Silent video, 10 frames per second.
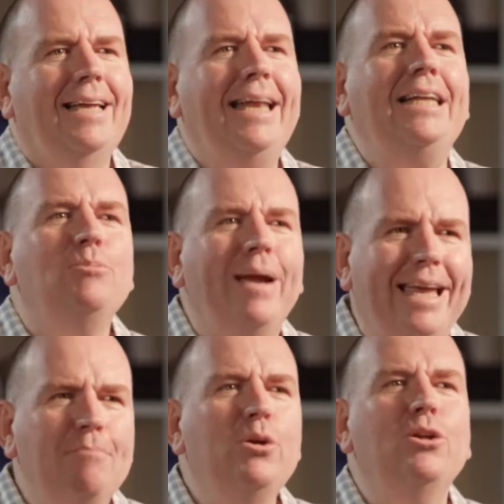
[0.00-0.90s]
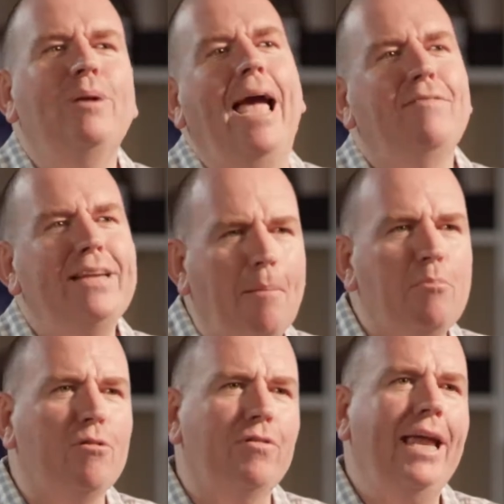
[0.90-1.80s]
And each week in Moodle we have a
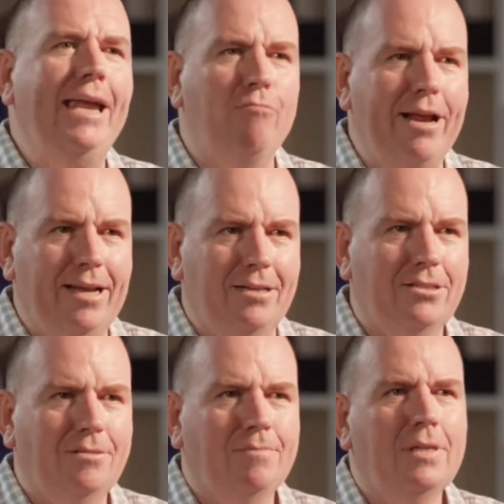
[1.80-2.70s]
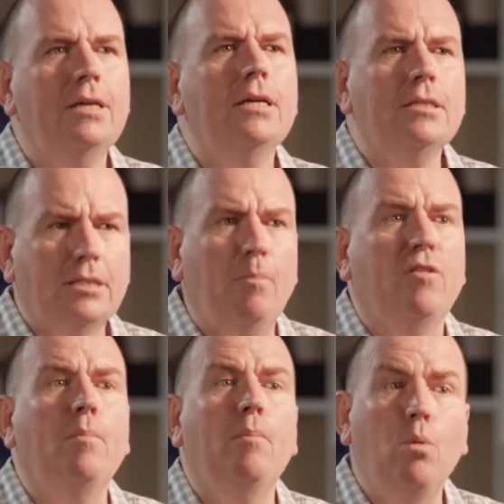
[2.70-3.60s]
number of key readings. Some of
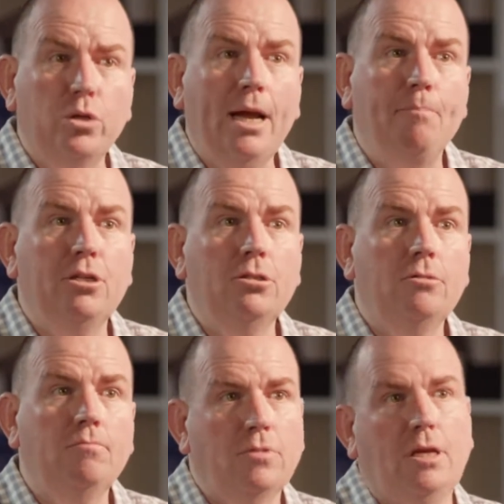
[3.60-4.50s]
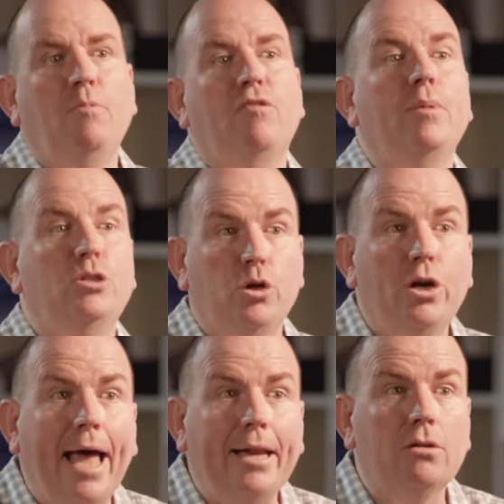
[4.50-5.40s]
them are book chapters, some of them are
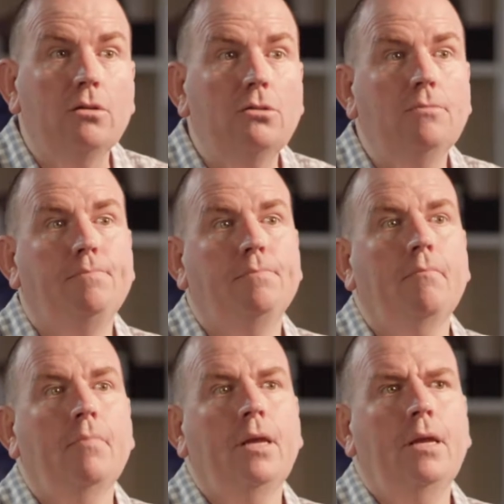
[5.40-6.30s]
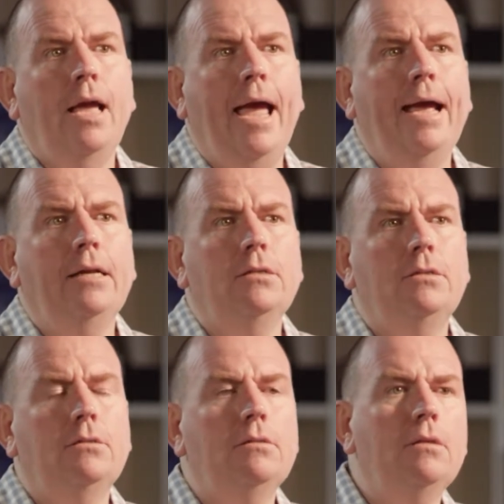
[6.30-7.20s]
journal articles.
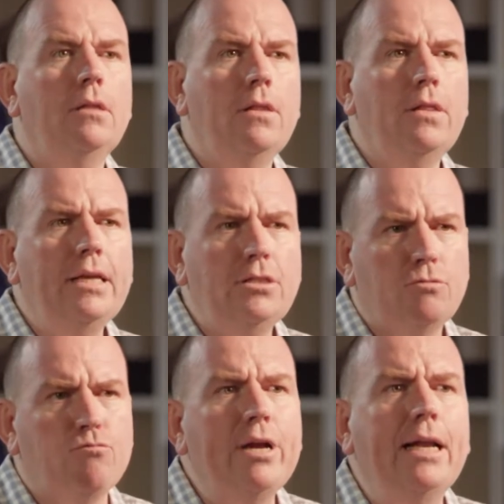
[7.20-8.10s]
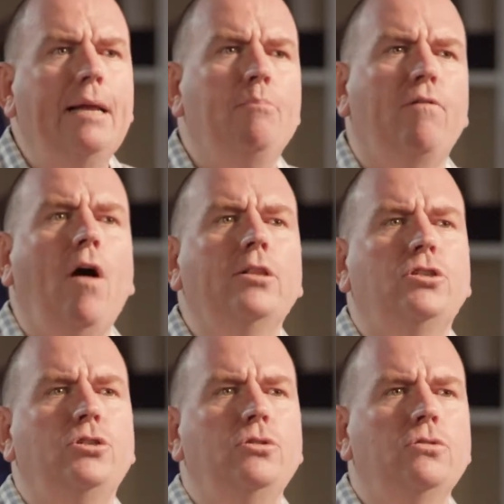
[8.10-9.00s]
And this really provides
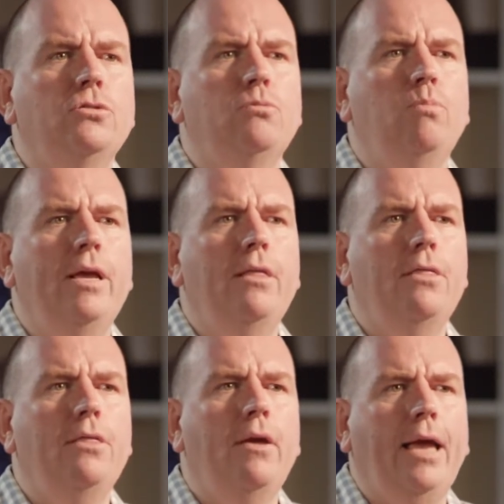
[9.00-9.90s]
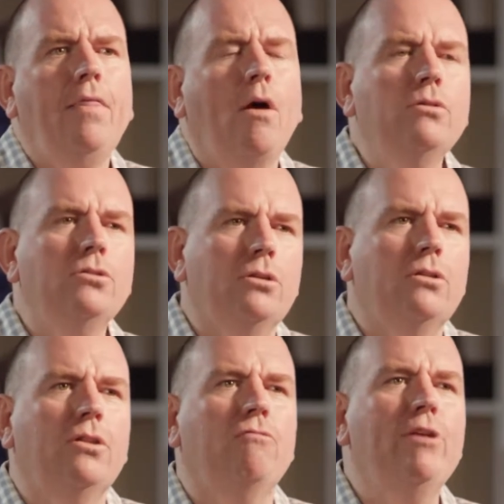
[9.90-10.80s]
students with, those
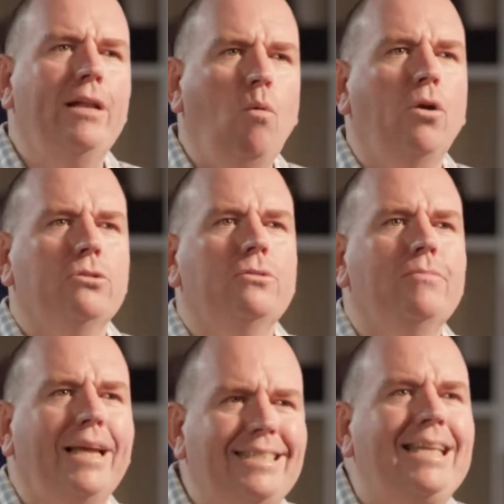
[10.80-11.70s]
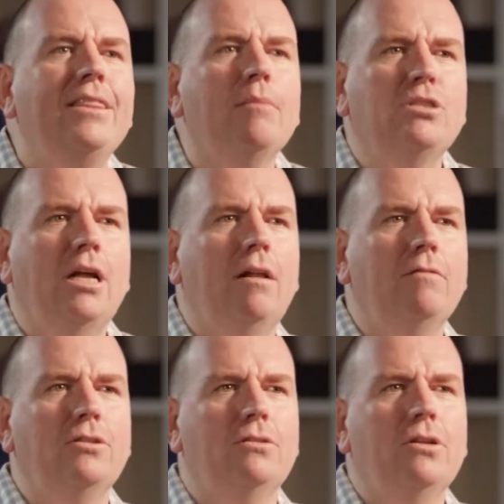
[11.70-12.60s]
that really want to extend themselves, that